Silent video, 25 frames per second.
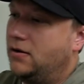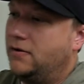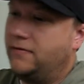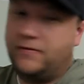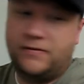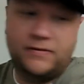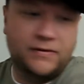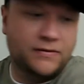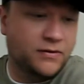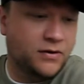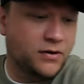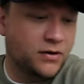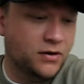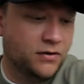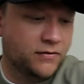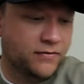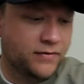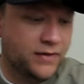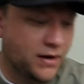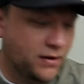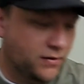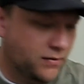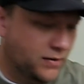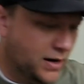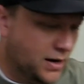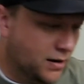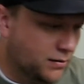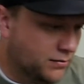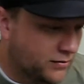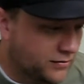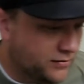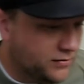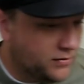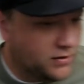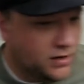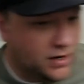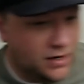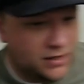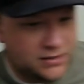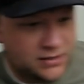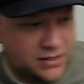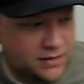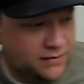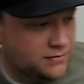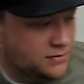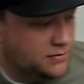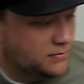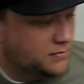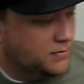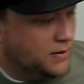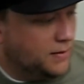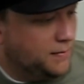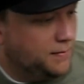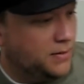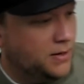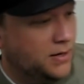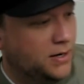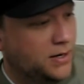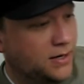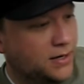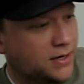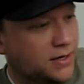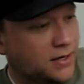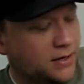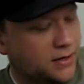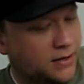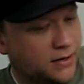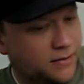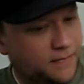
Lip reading: never heard of that round before, I actually have some in my pocket